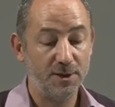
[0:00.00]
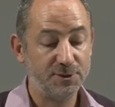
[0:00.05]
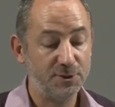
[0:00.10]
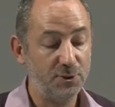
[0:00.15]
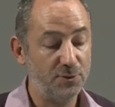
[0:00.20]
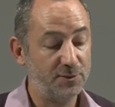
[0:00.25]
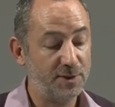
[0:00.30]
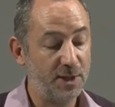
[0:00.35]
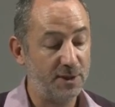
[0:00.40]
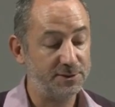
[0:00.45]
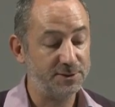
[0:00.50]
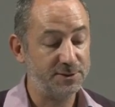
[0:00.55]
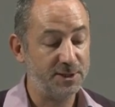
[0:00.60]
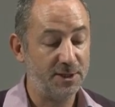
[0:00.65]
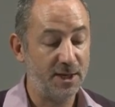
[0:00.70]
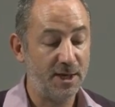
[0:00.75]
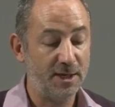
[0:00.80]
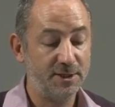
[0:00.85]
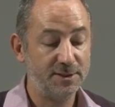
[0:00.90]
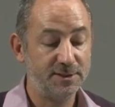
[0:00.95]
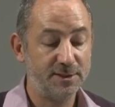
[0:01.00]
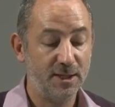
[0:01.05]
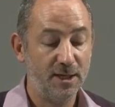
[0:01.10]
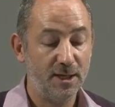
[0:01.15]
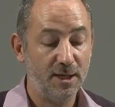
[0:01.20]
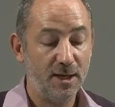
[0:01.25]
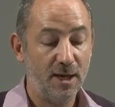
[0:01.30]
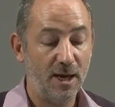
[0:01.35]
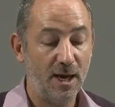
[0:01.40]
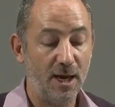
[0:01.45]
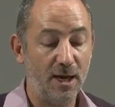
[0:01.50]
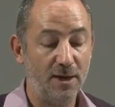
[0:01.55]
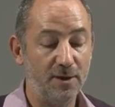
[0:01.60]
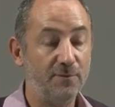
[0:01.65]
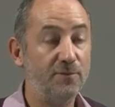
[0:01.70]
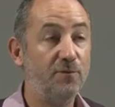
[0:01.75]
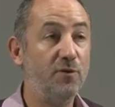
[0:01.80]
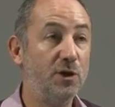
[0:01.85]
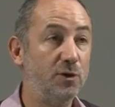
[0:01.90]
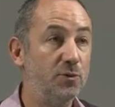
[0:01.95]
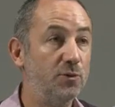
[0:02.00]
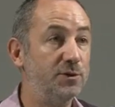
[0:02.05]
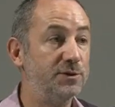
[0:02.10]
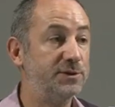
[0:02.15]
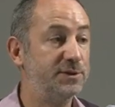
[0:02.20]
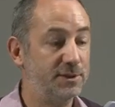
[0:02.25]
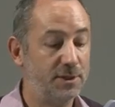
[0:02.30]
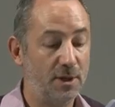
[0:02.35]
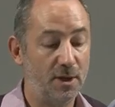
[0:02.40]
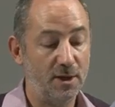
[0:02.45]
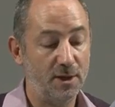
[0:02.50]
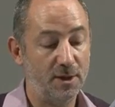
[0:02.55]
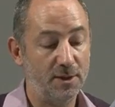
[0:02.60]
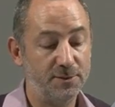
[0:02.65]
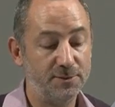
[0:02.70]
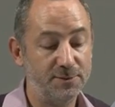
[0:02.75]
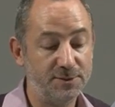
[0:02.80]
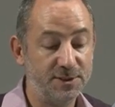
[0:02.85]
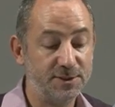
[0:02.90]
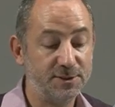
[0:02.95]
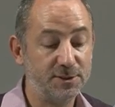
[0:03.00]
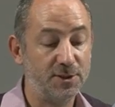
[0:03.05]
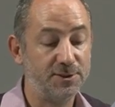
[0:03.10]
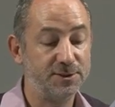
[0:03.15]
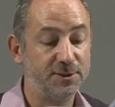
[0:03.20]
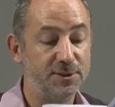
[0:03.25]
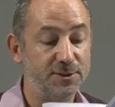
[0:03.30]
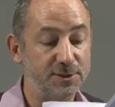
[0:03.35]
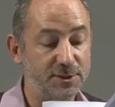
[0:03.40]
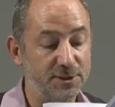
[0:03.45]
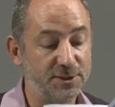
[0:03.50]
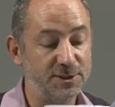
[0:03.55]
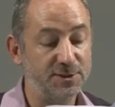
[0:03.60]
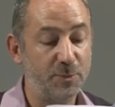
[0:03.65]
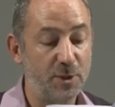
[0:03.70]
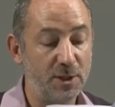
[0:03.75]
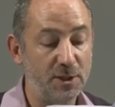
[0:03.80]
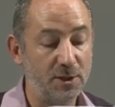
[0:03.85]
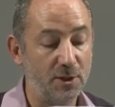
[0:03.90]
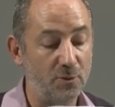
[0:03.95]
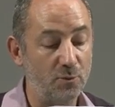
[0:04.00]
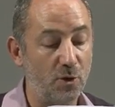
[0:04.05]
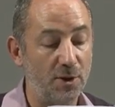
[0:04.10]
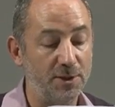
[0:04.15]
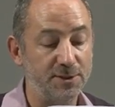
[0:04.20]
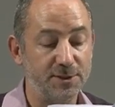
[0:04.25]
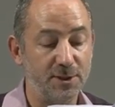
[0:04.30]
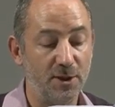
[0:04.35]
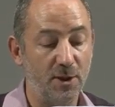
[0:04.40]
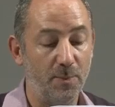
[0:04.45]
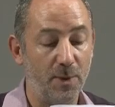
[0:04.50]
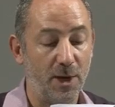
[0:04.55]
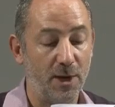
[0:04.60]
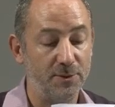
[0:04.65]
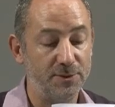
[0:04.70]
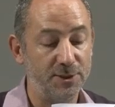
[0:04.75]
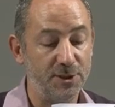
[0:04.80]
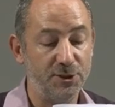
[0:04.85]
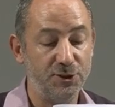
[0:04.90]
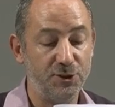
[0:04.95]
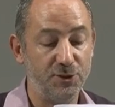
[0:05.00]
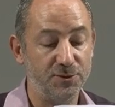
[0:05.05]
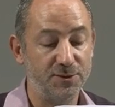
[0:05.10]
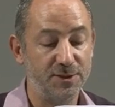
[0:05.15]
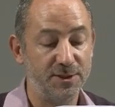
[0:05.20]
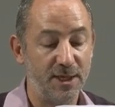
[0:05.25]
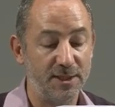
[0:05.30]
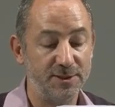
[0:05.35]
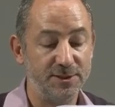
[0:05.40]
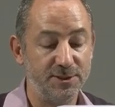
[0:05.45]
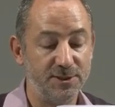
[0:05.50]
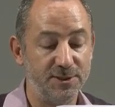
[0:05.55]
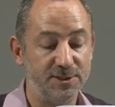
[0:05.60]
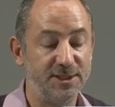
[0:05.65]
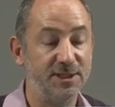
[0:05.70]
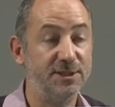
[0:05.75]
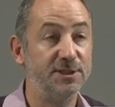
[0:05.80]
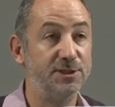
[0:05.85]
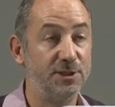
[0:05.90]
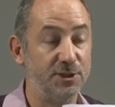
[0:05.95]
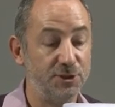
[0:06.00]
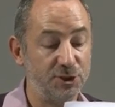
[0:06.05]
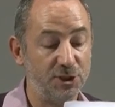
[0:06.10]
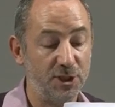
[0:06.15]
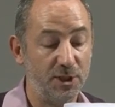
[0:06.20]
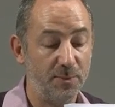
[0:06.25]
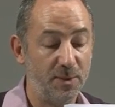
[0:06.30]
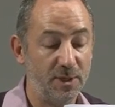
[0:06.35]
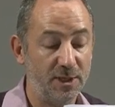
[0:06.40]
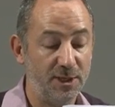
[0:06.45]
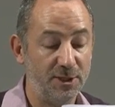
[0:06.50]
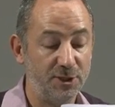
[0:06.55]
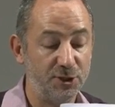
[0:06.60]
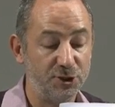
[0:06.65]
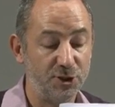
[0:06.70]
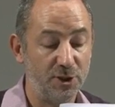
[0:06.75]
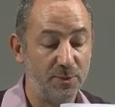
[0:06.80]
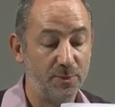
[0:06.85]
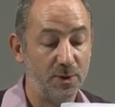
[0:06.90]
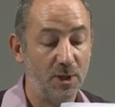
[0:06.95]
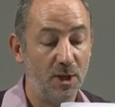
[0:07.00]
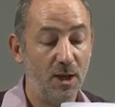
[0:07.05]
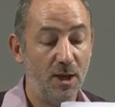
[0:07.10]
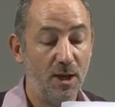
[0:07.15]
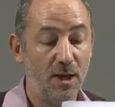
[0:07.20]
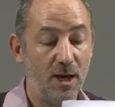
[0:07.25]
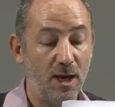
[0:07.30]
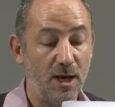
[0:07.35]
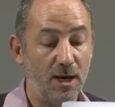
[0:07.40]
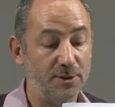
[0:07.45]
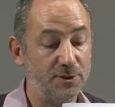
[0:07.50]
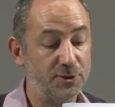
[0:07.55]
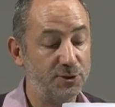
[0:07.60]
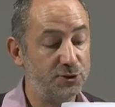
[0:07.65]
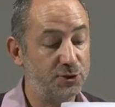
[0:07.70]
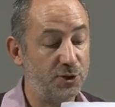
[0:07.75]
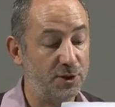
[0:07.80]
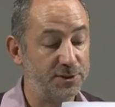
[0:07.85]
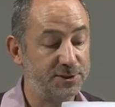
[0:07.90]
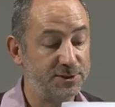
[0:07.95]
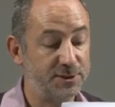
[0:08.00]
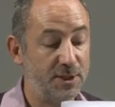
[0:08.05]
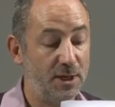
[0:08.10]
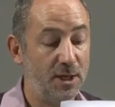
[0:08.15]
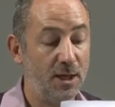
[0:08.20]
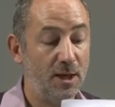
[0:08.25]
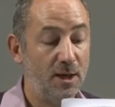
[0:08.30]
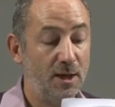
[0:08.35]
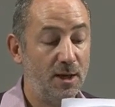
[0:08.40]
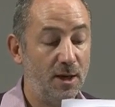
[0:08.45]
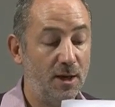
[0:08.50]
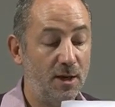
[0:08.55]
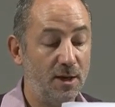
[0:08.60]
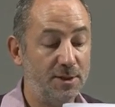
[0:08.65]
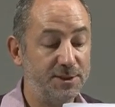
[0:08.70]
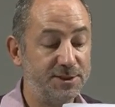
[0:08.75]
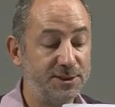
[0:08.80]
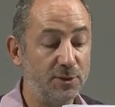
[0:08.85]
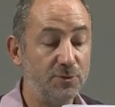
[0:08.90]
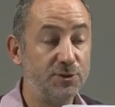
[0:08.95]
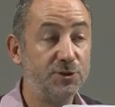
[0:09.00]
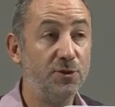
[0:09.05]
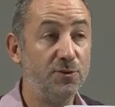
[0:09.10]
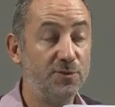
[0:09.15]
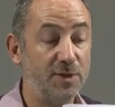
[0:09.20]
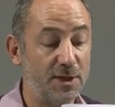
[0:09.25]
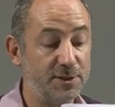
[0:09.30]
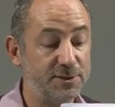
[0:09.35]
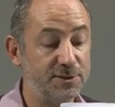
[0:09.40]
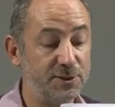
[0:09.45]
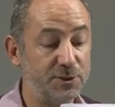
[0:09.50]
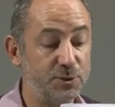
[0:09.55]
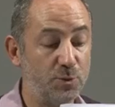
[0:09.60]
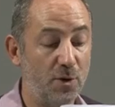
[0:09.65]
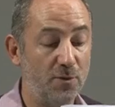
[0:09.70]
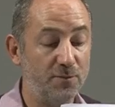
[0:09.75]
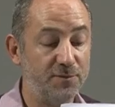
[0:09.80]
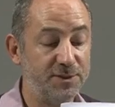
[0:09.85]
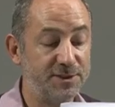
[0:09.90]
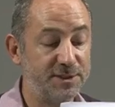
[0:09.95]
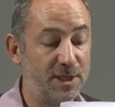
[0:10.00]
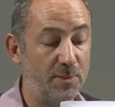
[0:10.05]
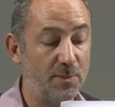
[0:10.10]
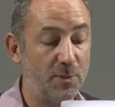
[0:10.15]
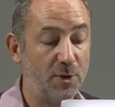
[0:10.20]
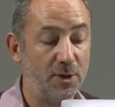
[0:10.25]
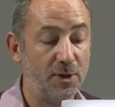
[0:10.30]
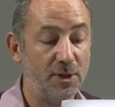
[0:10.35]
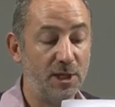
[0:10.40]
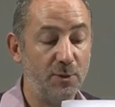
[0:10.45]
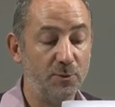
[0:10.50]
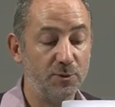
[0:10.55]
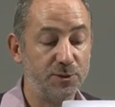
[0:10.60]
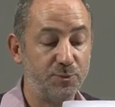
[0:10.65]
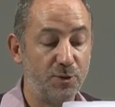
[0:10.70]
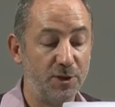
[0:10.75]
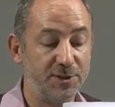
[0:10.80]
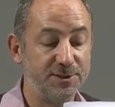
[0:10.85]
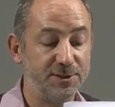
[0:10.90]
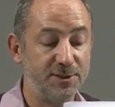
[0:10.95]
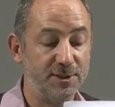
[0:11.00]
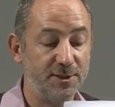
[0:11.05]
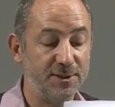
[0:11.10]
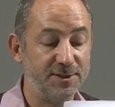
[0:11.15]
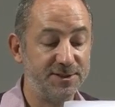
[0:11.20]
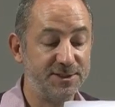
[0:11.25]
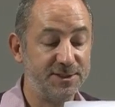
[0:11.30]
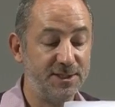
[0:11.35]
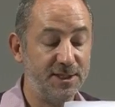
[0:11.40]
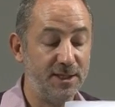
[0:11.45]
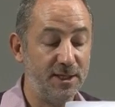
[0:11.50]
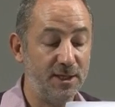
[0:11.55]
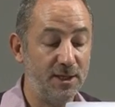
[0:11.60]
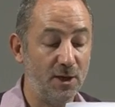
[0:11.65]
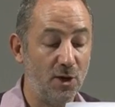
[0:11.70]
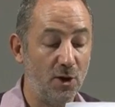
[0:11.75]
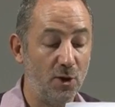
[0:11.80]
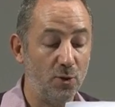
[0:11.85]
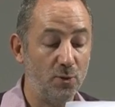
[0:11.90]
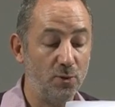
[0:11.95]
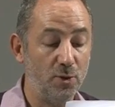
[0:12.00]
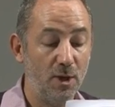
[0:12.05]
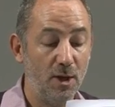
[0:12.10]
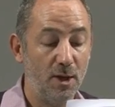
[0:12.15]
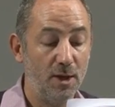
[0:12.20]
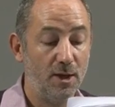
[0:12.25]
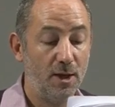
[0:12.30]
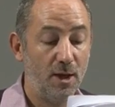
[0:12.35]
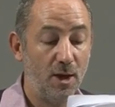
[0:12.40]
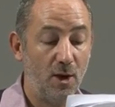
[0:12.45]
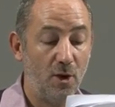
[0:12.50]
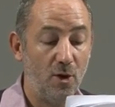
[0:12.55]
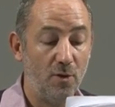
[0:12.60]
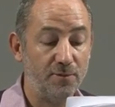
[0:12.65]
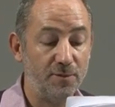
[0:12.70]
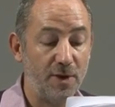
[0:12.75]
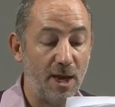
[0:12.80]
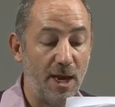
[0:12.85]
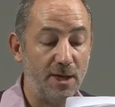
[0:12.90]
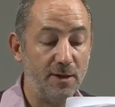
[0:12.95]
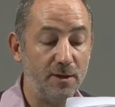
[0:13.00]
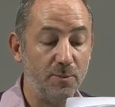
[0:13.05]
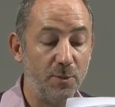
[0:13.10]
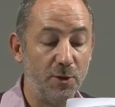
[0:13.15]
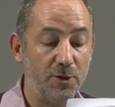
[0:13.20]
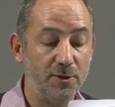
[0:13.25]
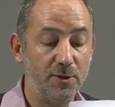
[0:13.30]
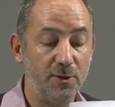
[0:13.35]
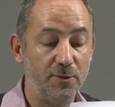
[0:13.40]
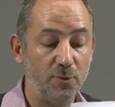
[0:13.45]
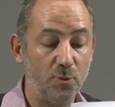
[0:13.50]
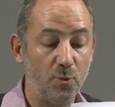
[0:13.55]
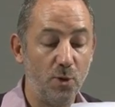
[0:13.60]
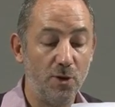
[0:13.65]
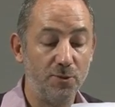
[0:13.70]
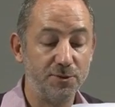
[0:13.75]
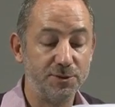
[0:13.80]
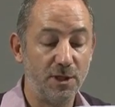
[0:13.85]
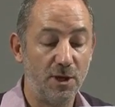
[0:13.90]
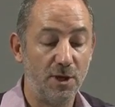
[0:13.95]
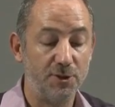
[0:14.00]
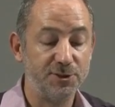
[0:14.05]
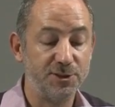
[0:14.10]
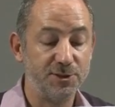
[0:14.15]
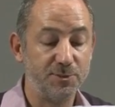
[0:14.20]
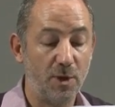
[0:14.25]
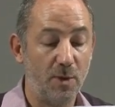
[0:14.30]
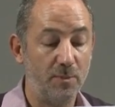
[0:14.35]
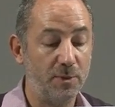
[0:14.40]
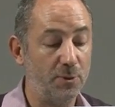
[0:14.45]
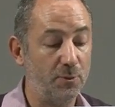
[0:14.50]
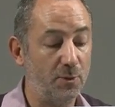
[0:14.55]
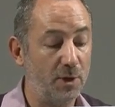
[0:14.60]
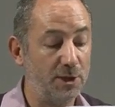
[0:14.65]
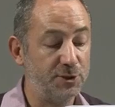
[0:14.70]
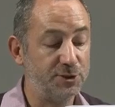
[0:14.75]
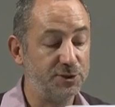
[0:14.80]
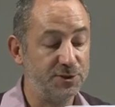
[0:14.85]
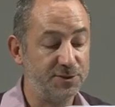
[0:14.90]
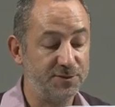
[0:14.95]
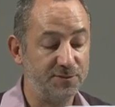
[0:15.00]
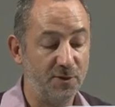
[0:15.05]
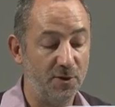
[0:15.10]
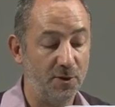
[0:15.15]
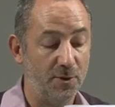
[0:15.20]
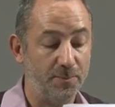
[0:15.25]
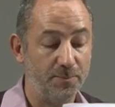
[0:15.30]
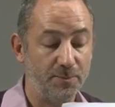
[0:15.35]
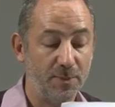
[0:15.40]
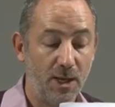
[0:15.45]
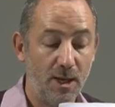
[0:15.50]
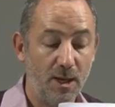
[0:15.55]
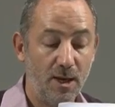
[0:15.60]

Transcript: 2008, and a frequent discussant and speaker writer about issues connected to citizenship, leadership, and trust. Until 2012 December, he was president and CEO of Edelman, the world's largest public relations firm.